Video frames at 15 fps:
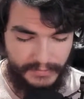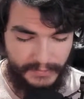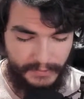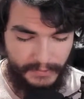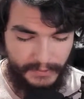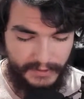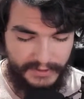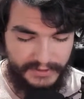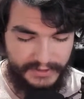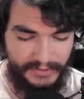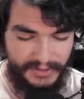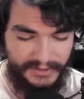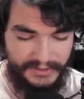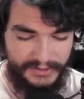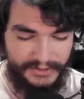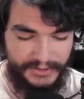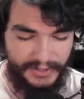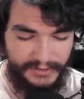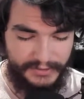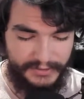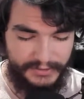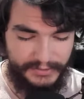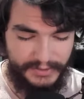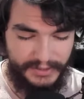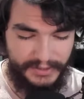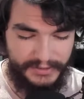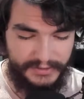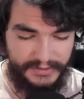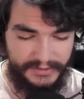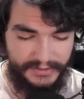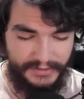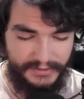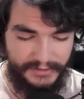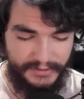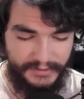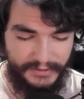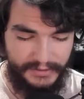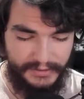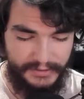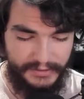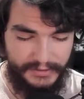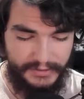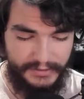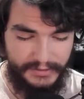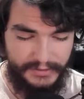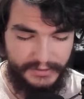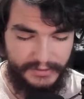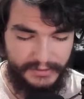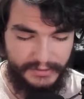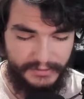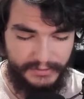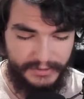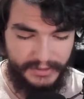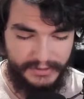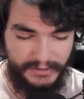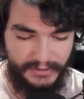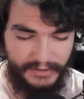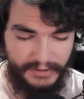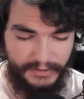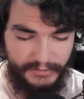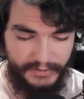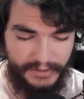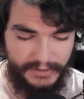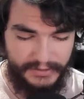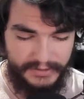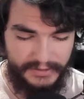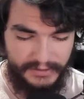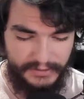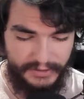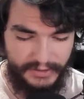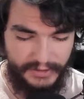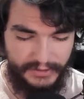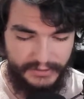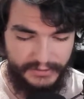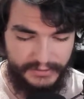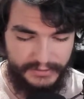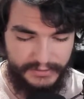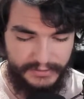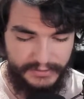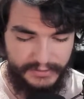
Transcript: it. See, without the shadows, we can't see the light. Without the light, we can't see the shadows.